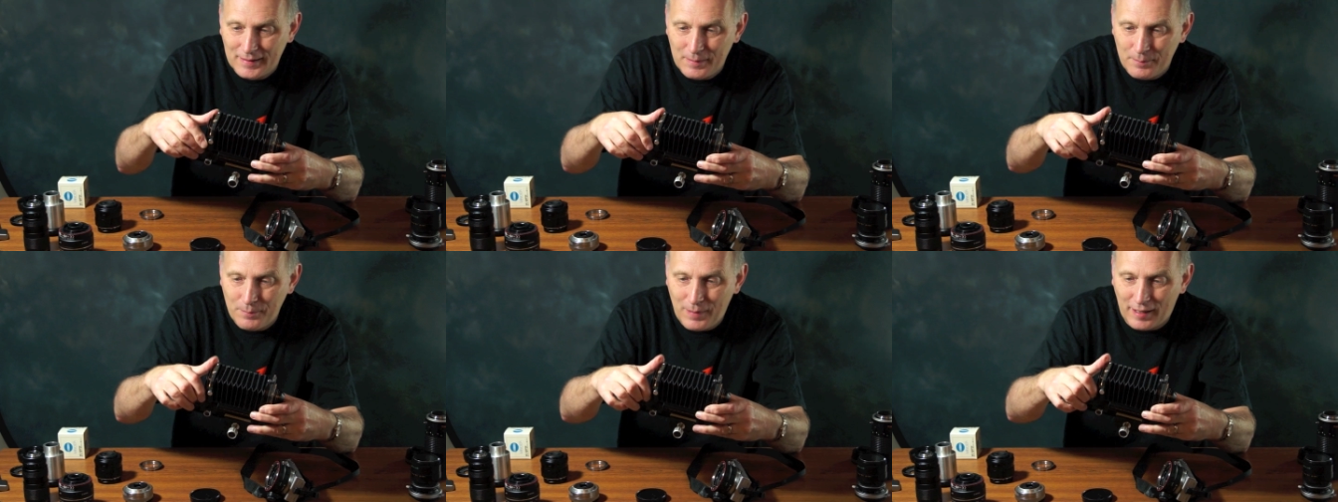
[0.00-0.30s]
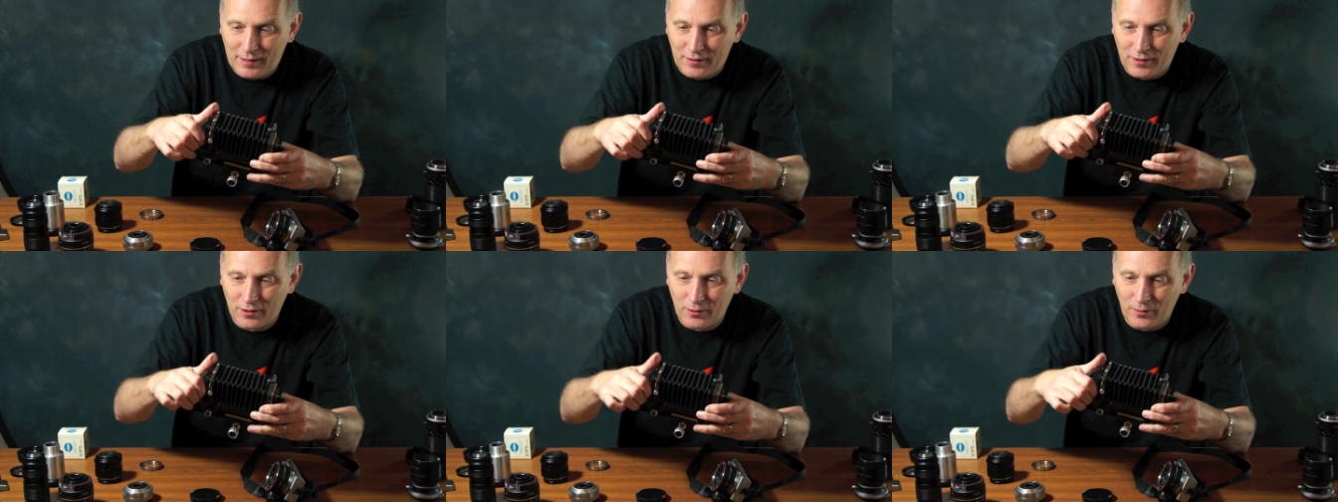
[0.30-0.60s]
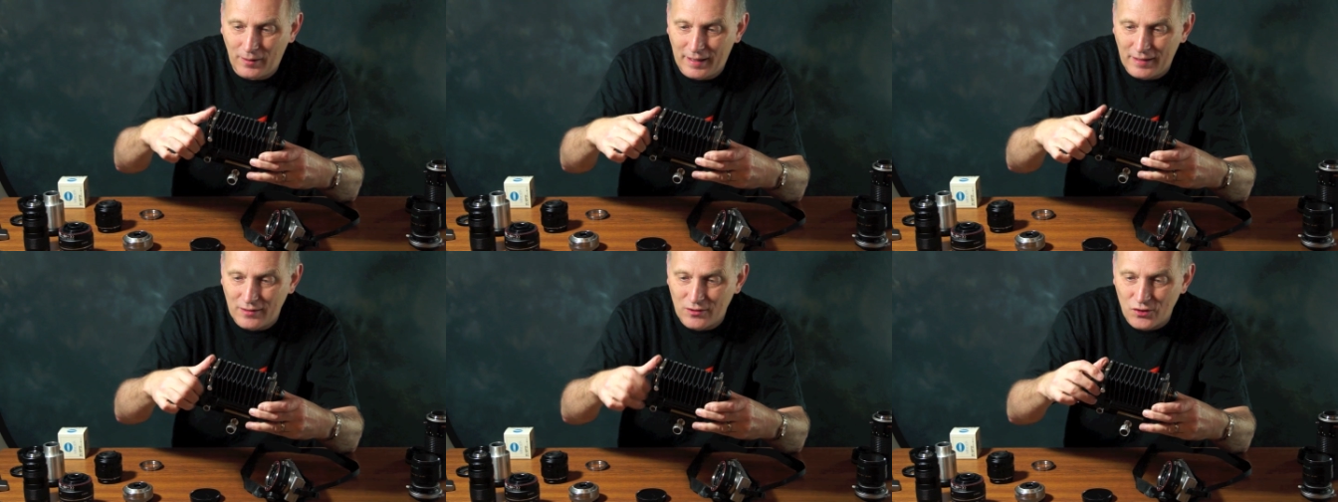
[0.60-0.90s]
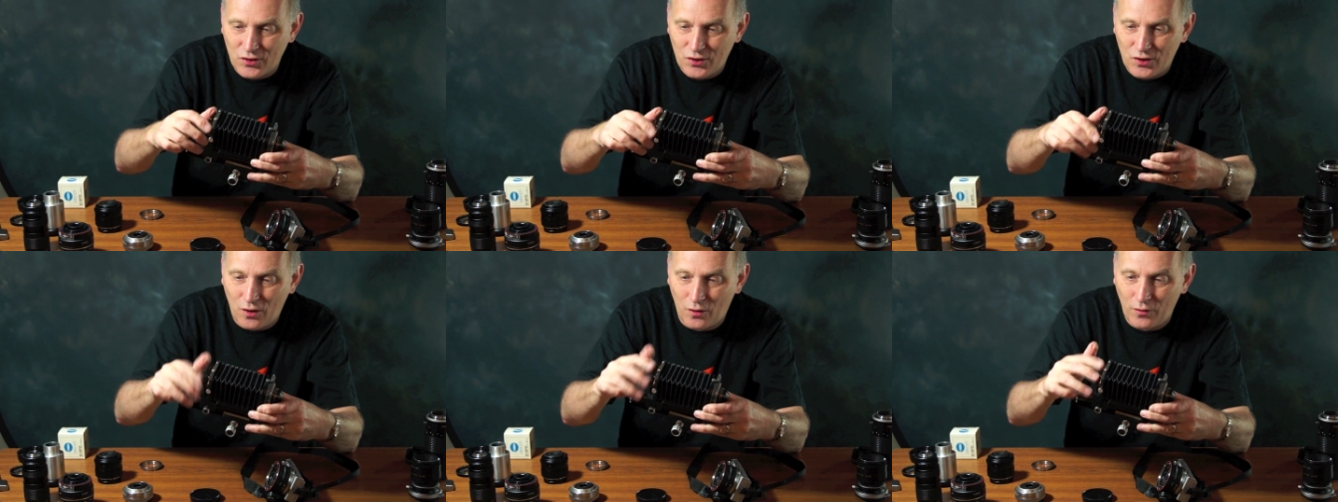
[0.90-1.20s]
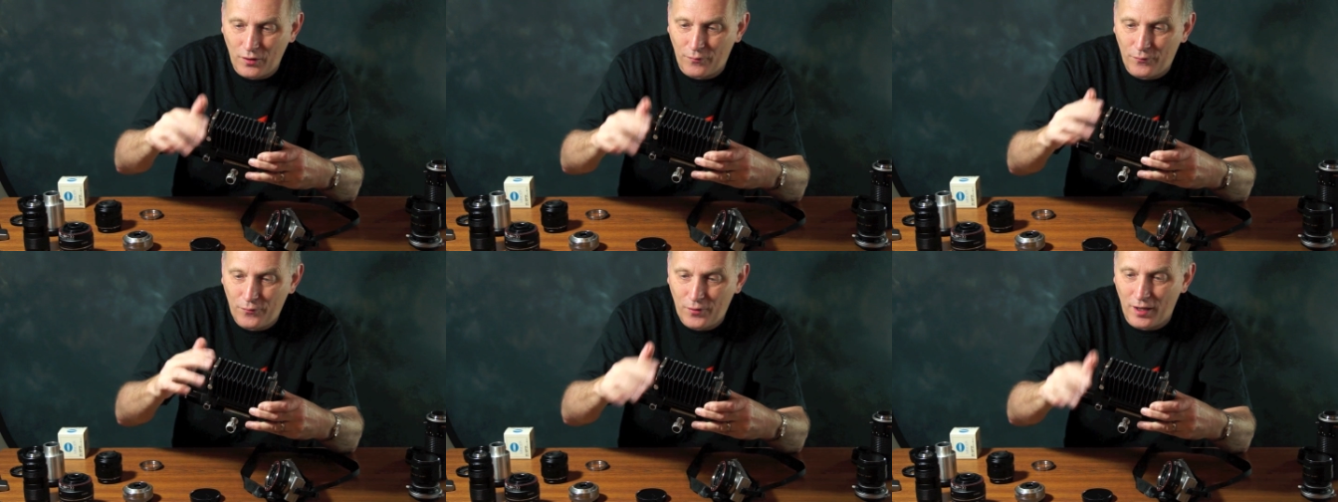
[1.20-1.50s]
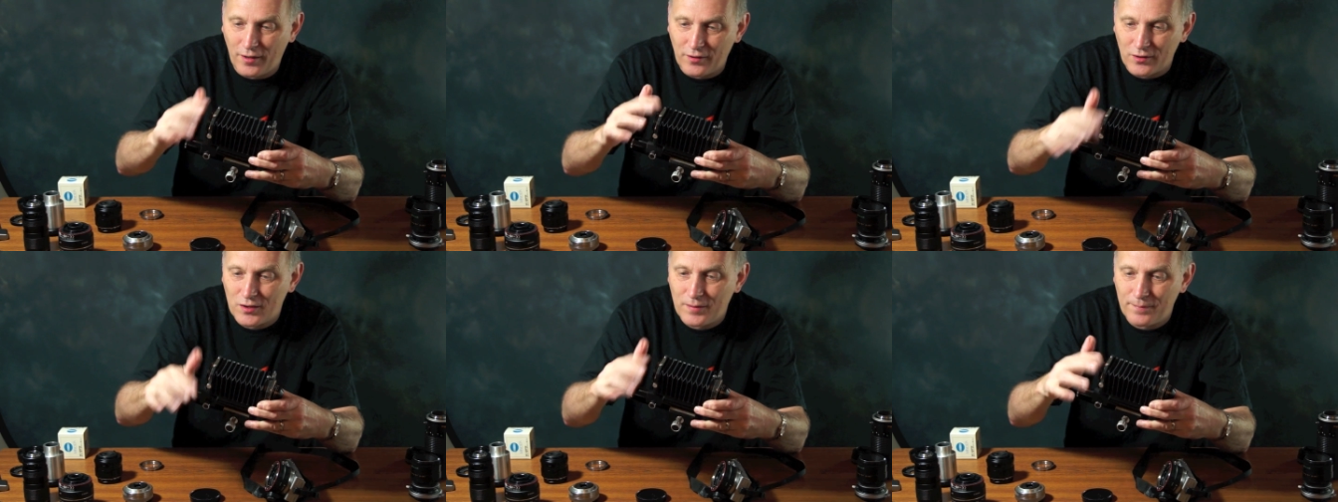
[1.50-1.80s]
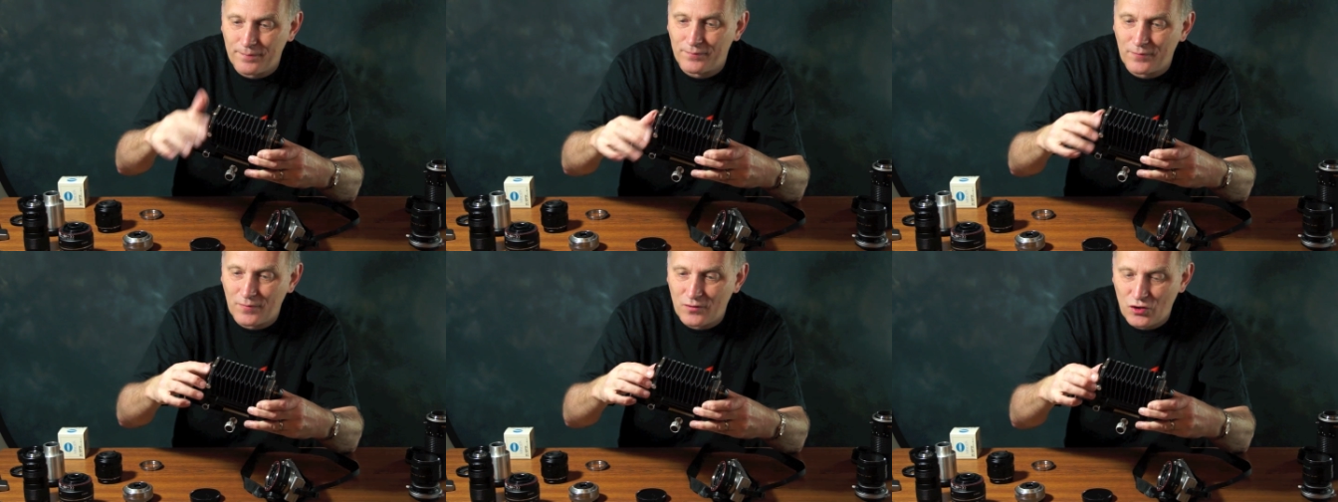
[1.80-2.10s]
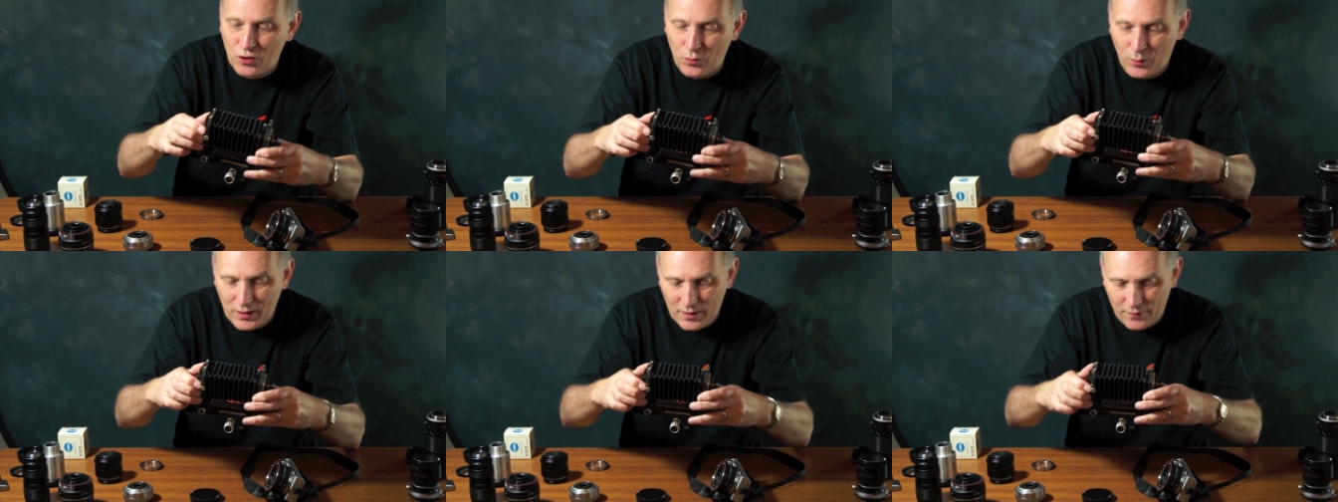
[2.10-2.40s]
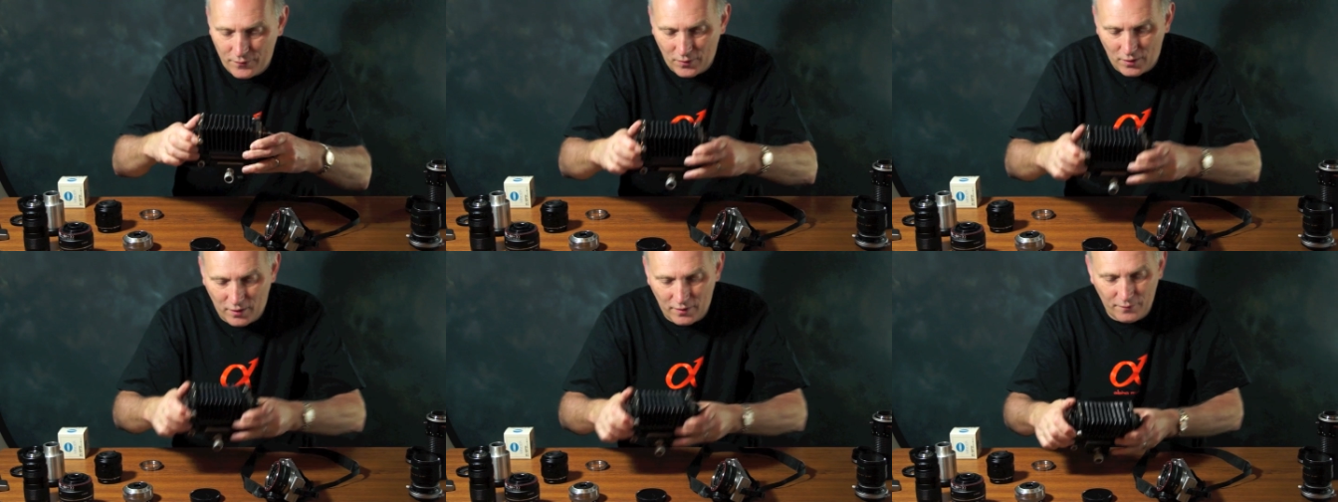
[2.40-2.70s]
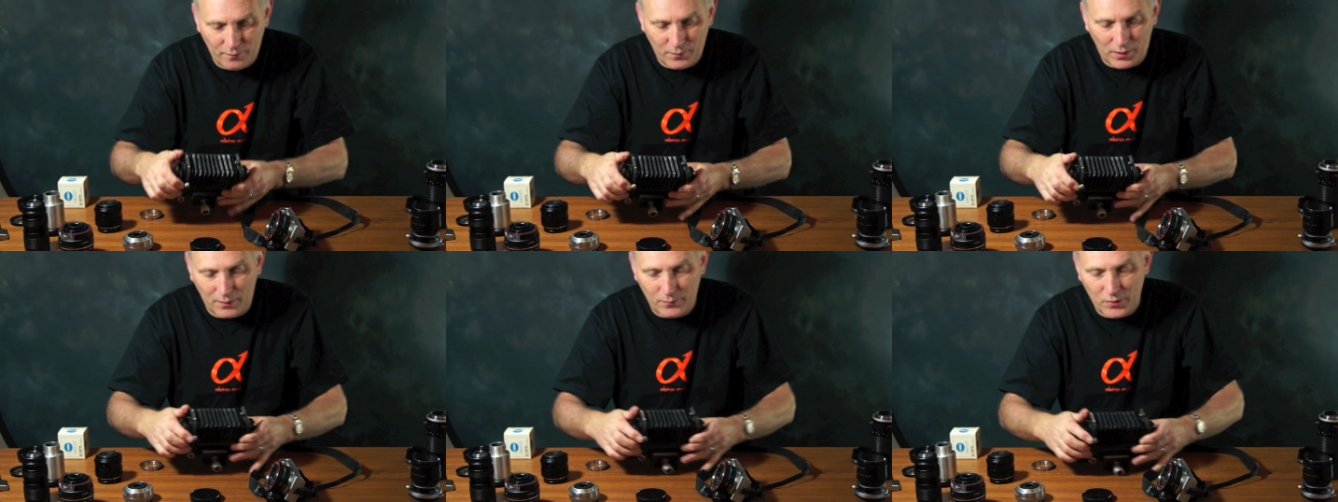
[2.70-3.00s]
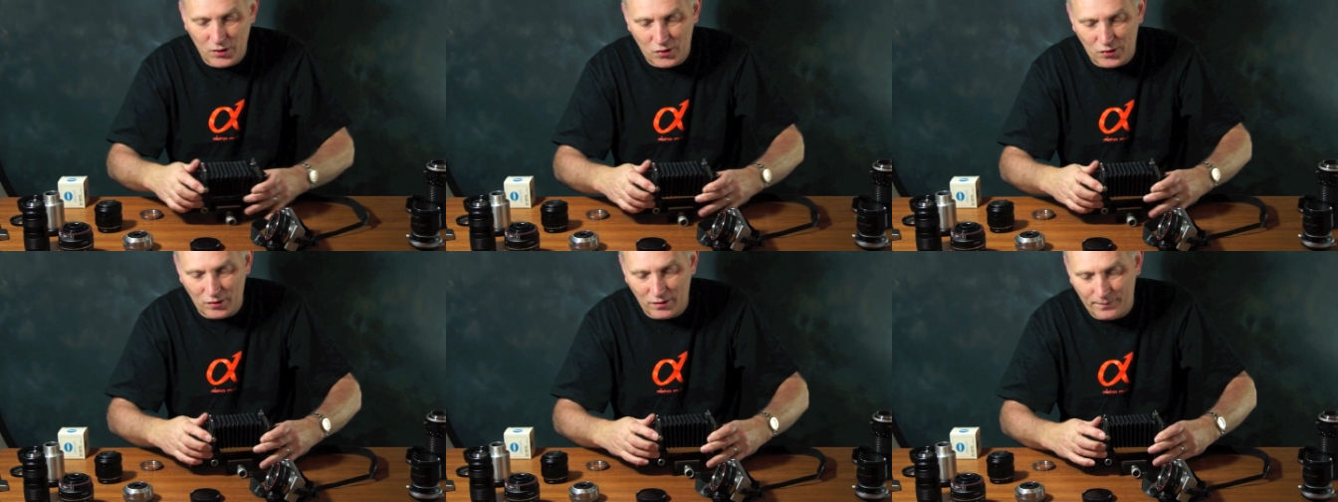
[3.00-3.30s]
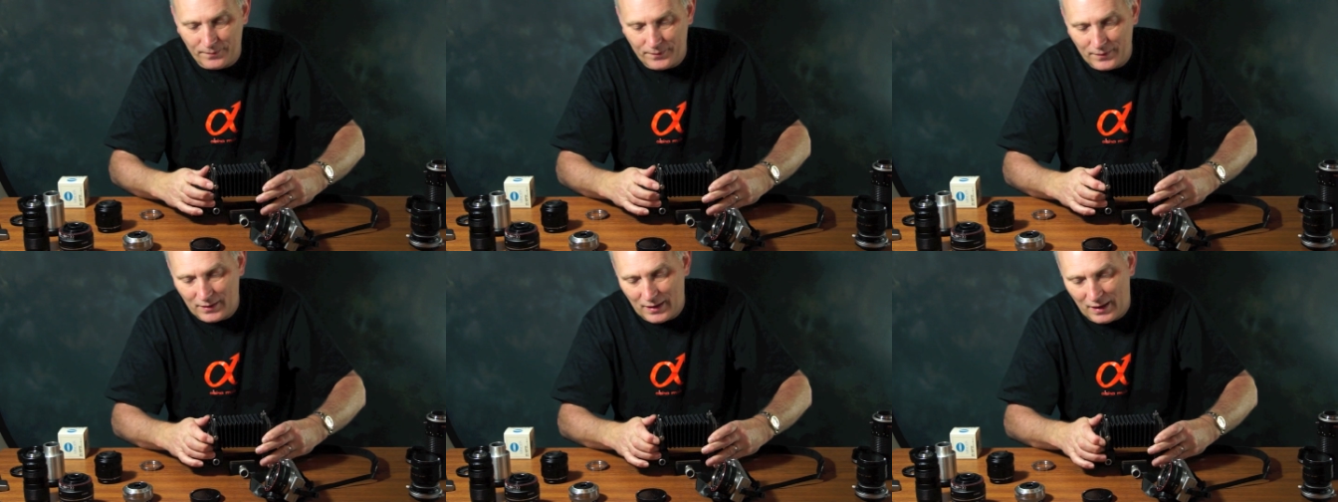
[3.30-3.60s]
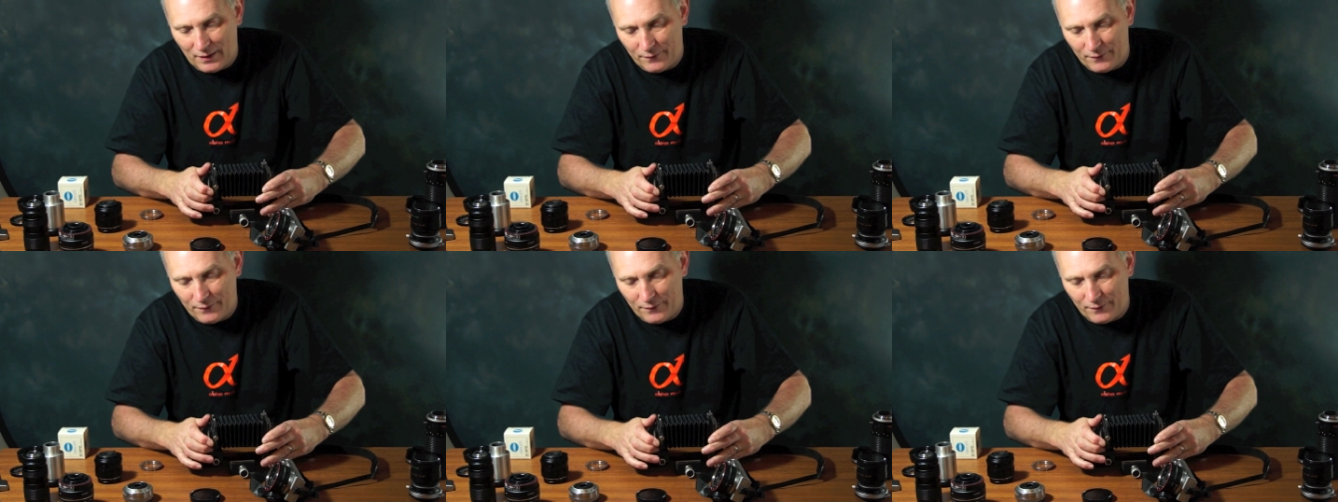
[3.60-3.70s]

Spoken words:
macro lens on the front, 25mm